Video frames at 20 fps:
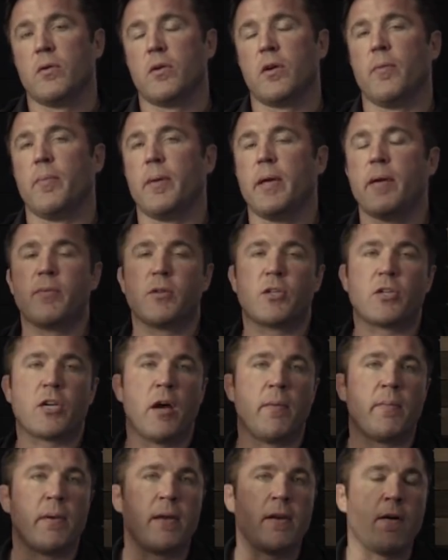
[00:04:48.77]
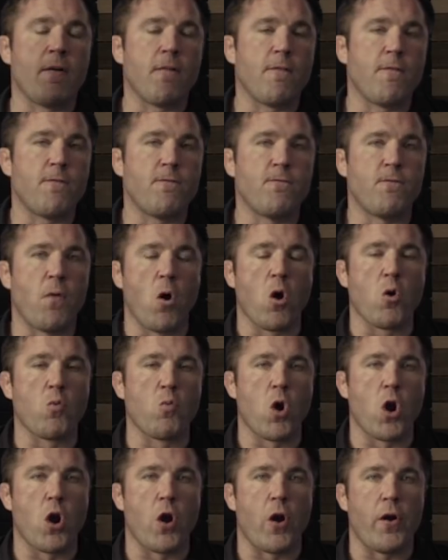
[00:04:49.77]
Khabib is coming up.
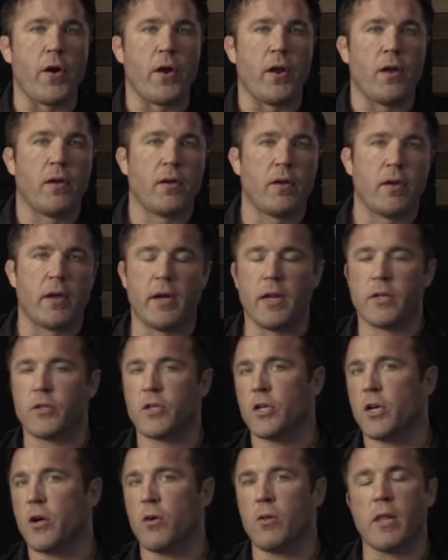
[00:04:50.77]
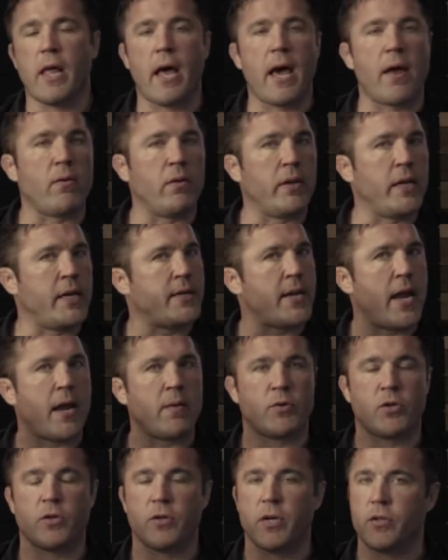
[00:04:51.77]
Forward. He doesn't go laterally. He
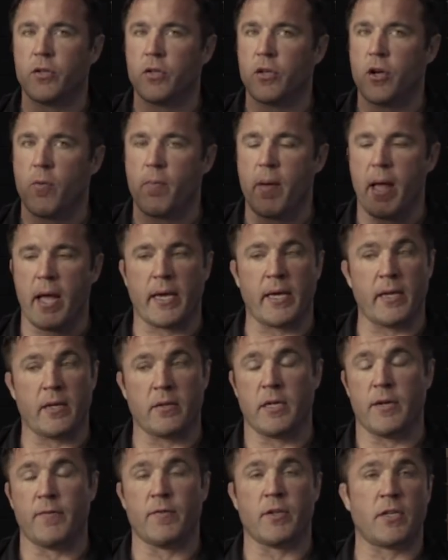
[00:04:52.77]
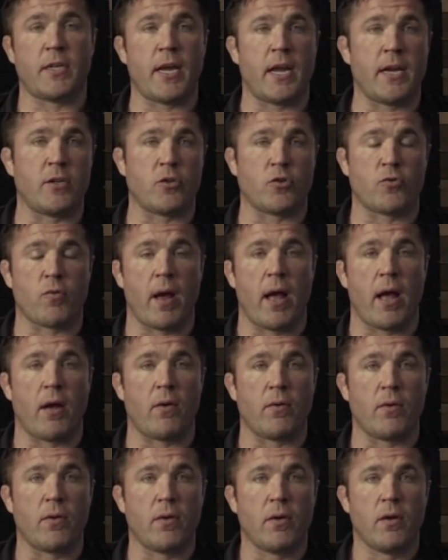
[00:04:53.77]
damn sure doesn't go back. He doesn't even stand his
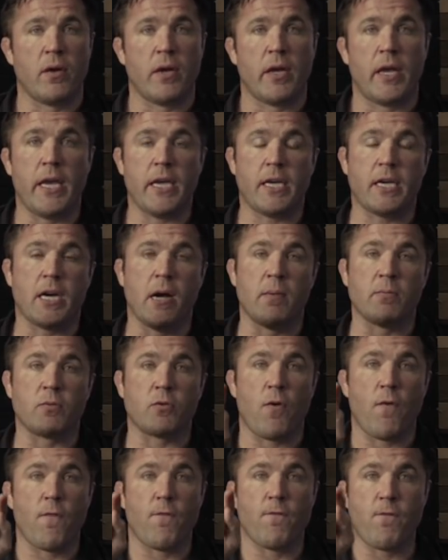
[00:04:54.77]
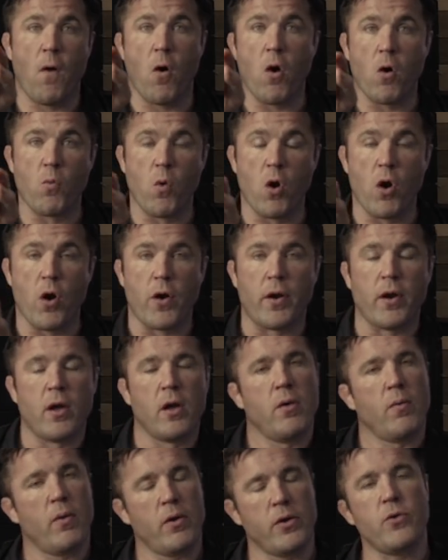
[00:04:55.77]
ground. He comes forward
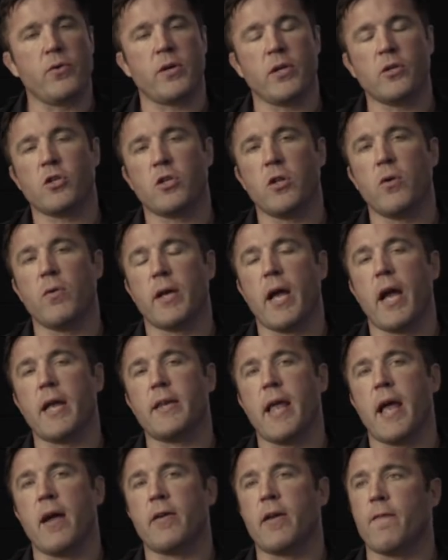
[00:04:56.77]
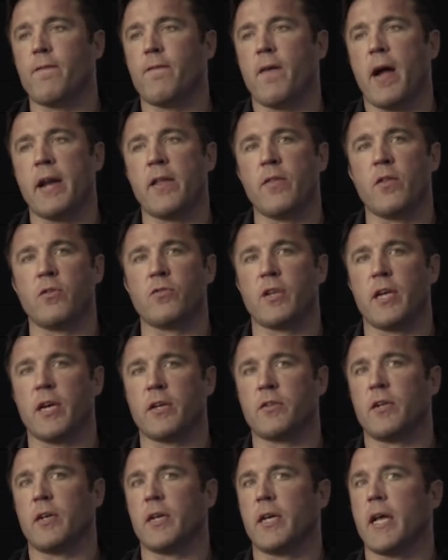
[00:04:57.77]
Well, you can slow a guy down. Now, finding those
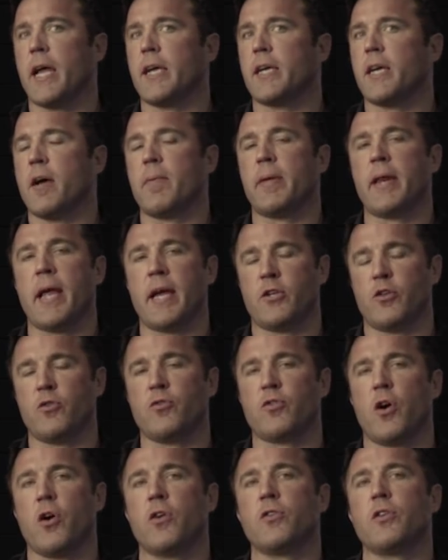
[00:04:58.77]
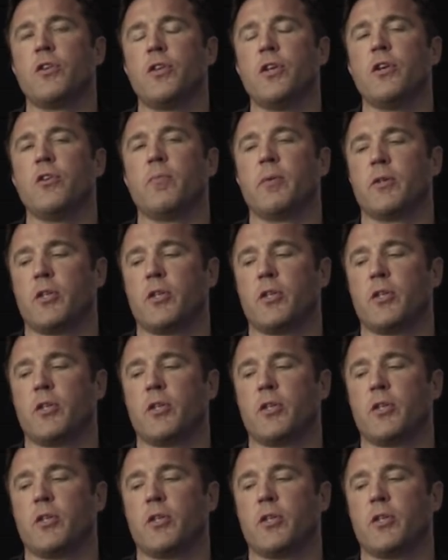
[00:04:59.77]
kicks on a guy coming at you is hard to do.